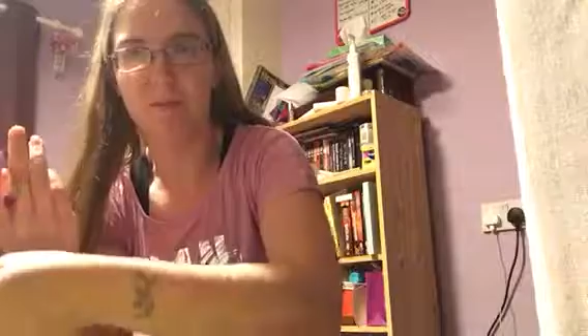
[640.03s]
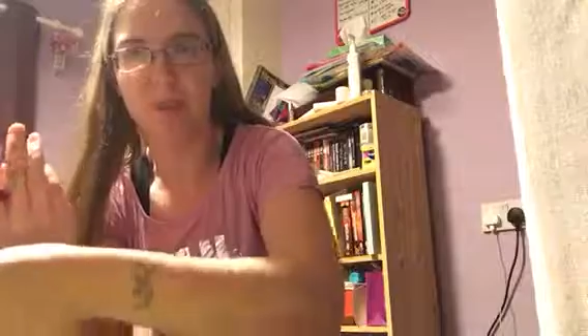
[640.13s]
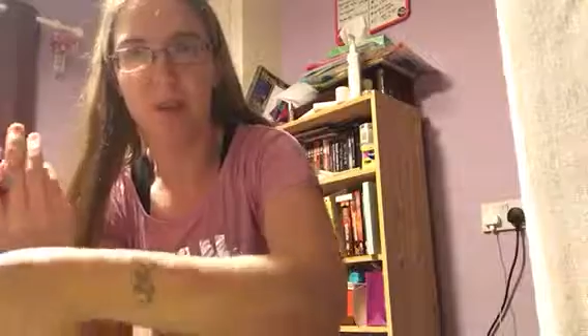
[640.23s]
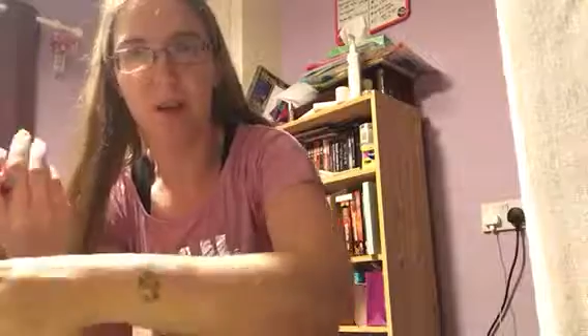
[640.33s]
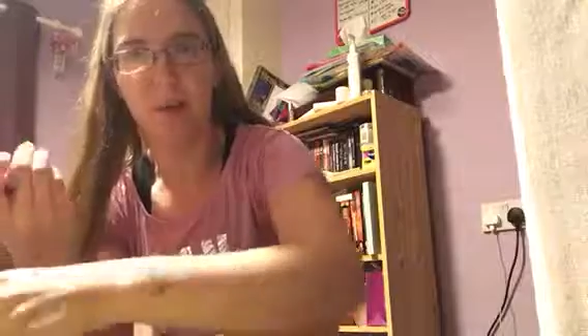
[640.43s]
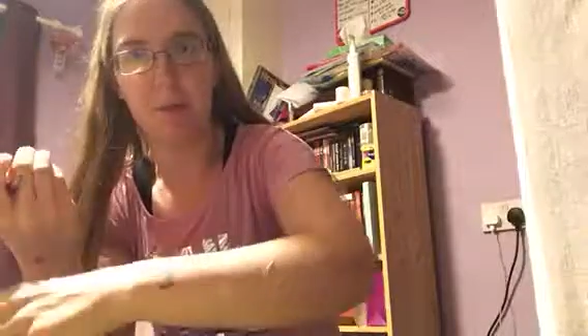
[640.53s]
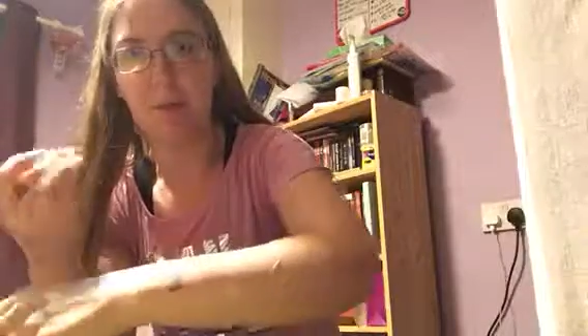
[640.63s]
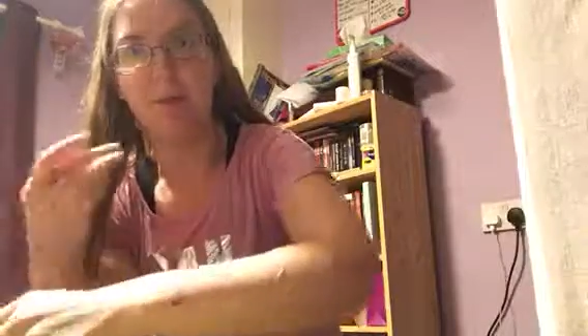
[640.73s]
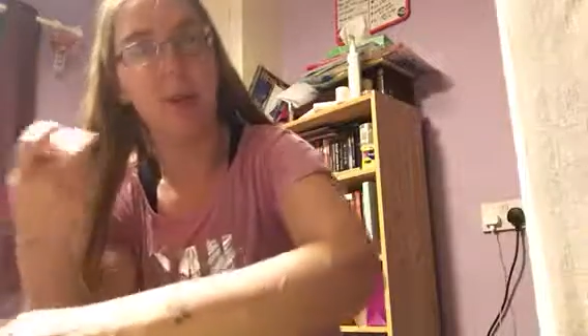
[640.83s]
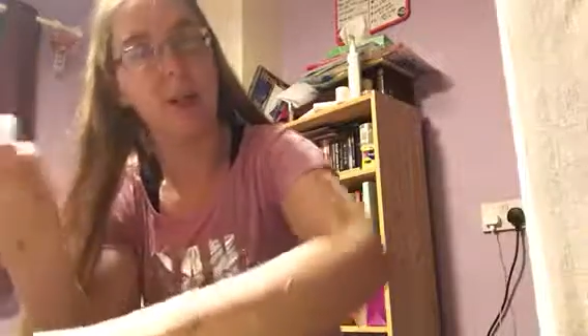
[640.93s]
discourage
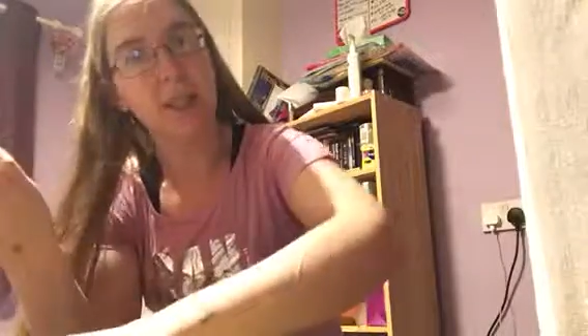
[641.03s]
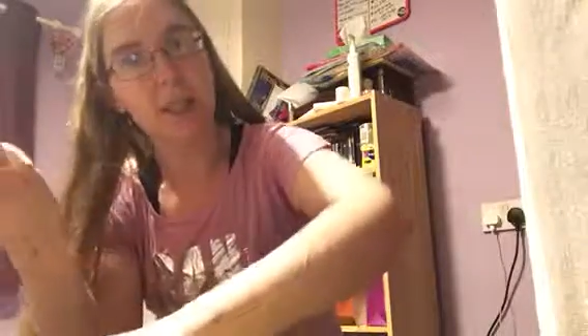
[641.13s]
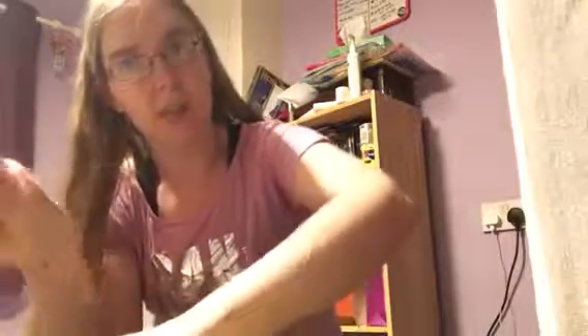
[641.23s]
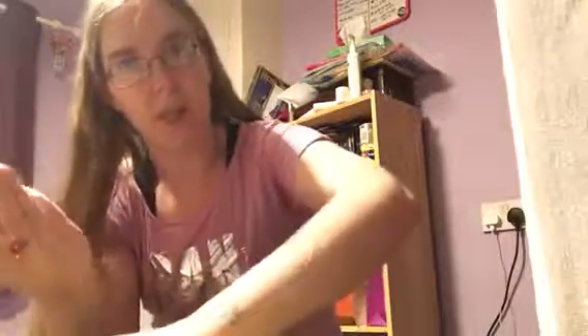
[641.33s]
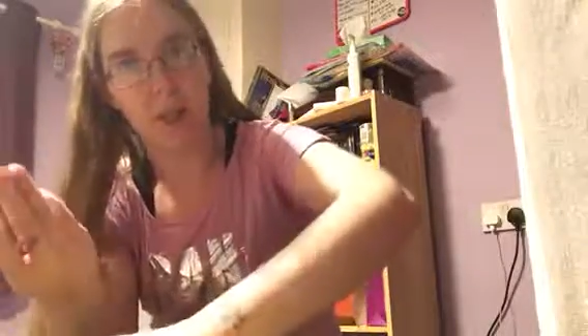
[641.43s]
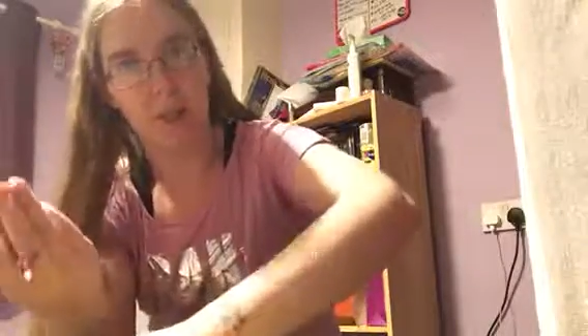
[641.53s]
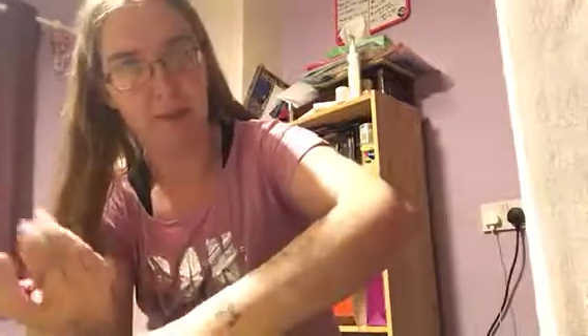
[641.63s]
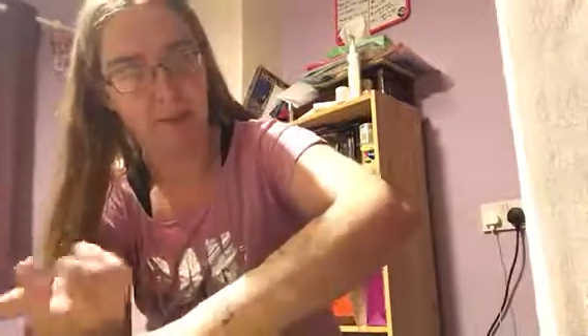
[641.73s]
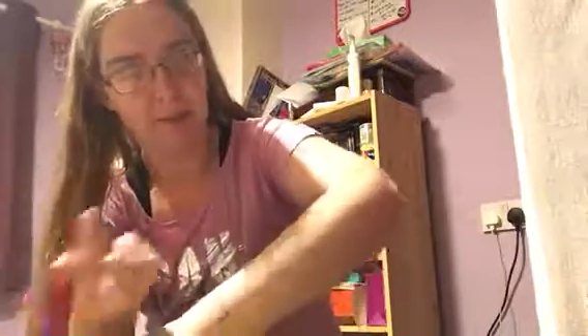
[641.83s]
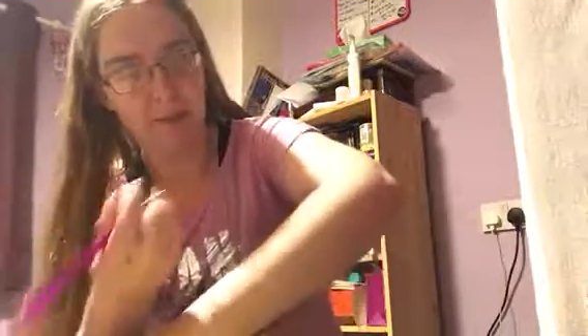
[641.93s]
people from cutting never worked
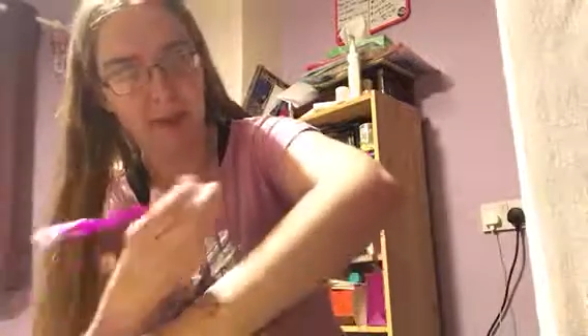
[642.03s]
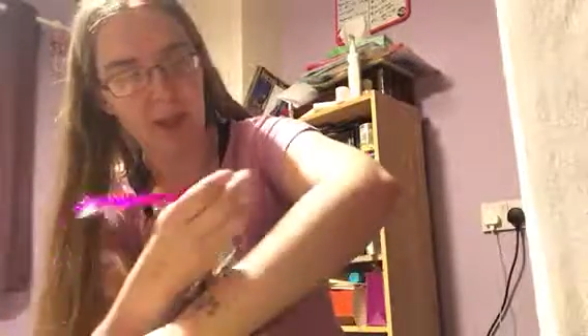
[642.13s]
for me.